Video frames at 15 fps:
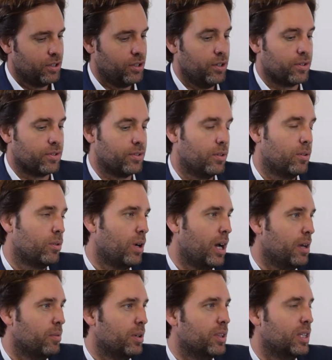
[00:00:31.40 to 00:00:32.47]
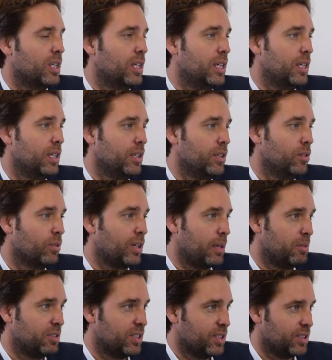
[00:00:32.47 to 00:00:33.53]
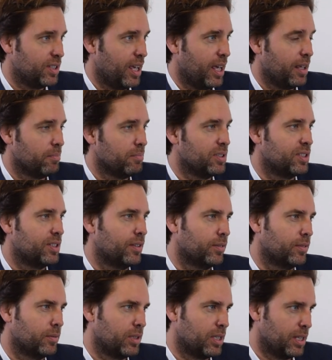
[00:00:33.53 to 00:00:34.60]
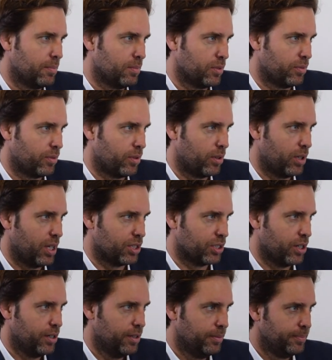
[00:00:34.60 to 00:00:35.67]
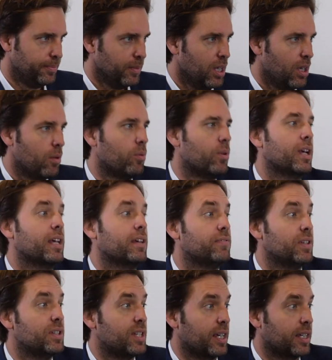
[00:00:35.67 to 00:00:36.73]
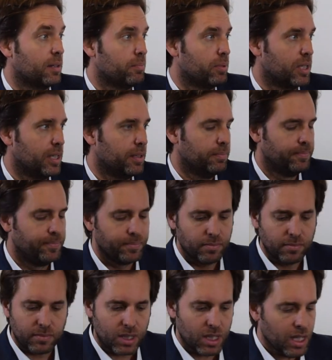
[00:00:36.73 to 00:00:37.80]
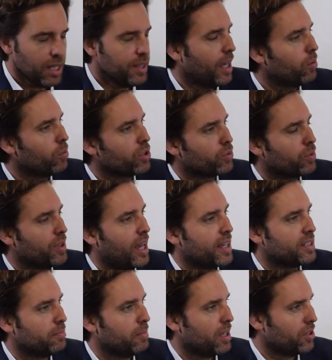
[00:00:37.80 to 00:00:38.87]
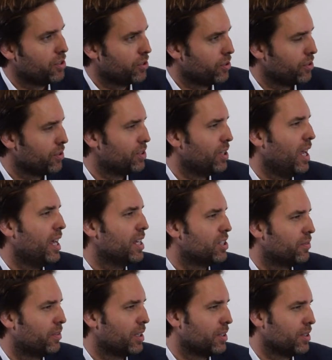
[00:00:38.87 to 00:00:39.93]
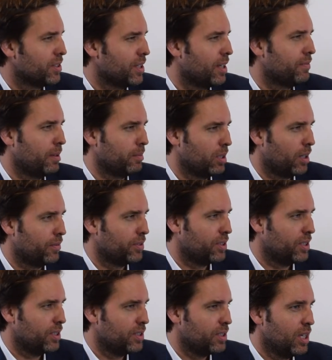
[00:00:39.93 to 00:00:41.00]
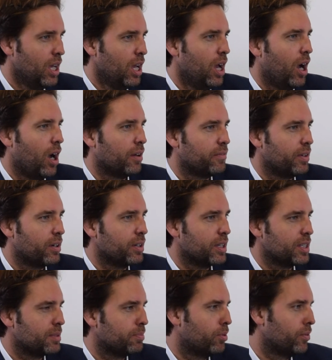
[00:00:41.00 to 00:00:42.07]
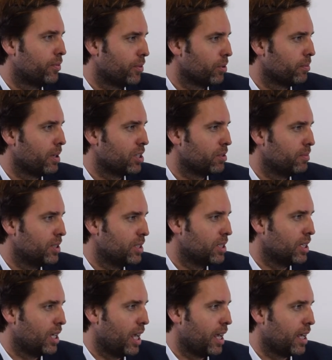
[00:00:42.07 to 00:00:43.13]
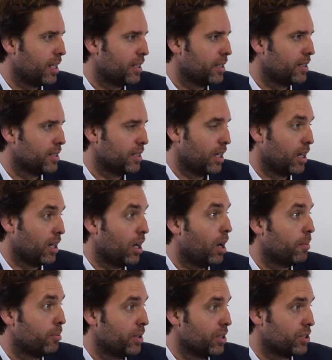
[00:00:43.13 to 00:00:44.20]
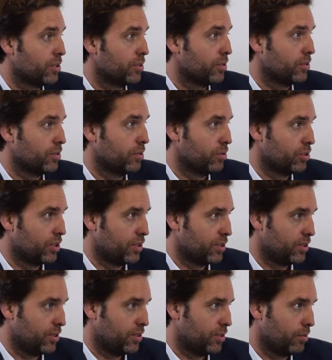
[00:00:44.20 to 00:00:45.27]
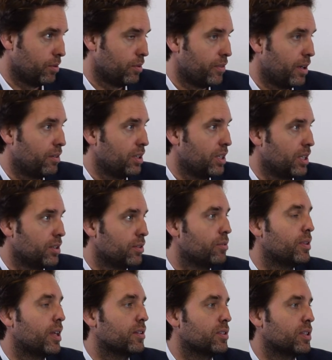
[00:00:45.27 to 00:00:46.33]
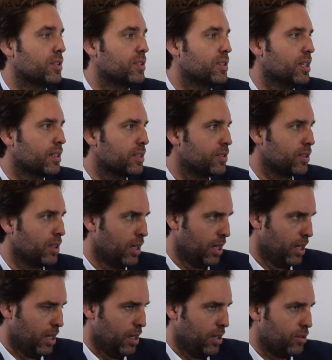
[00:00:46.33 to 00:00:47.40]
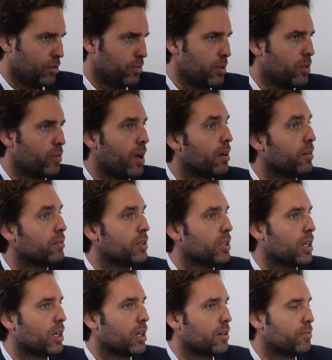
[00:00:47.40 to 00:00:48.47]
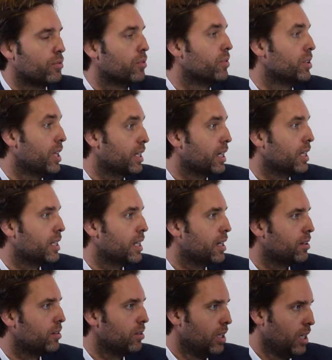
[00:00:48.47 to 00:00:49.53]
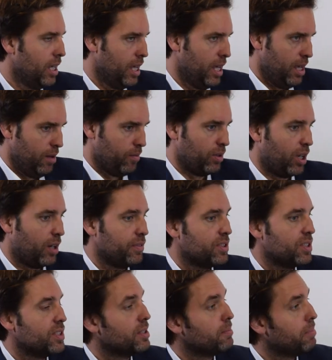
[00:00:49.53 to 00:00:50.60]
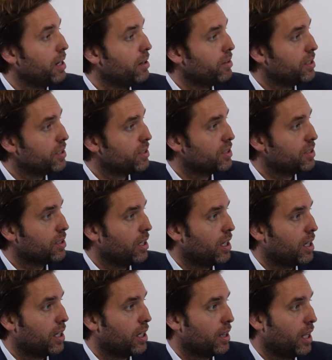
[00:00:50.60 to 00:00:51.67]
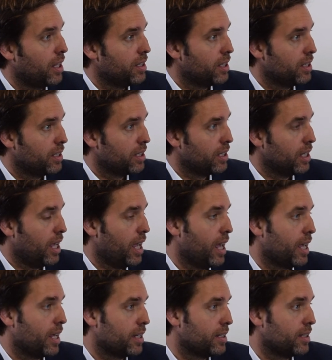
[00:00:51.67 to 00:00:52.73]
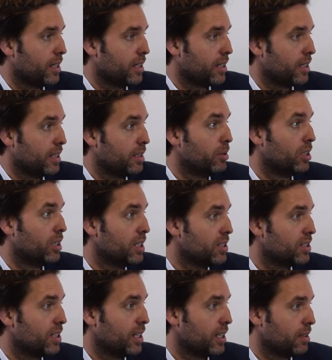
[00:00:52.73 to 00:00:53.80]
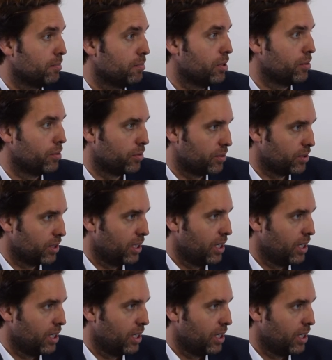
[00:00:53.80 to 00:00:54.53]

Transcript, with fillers: Sure. So I run the UK business and business development teams for HedgeGuard. Mm-hmm. We're a fintech company that works with asset managers, hedge funds, and family offices on various portfolio management and uh, operational solutions. So we were founded in 2006, mm-hmm. so we've been around uh, for over a decade now. Yeah. With offices in Paris, uh, London, and uh, in the Middle East in Beirut.